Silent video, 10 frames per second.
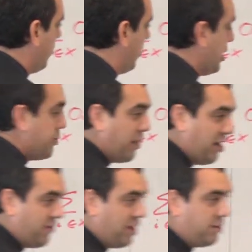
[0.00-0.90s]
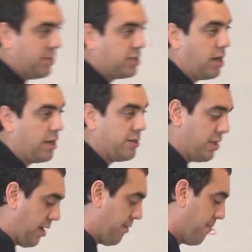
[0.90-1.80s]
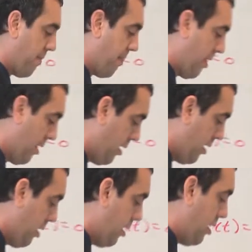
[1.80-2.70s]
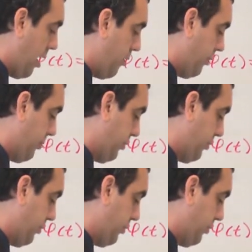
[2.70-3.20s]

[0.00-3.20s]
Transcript: for each pair of elements I and j. Now,